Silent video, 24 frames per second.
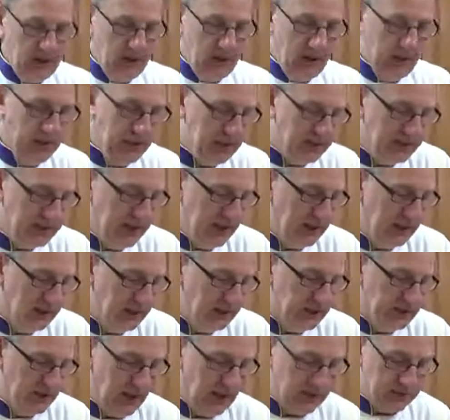I'm going to take
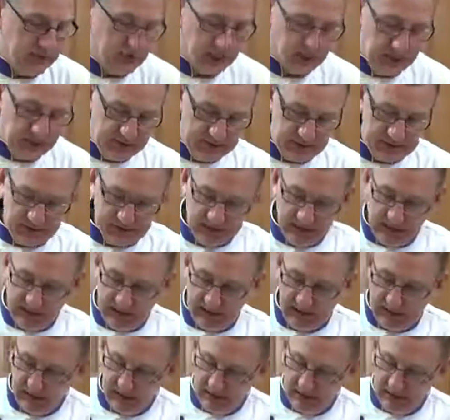this off so you can see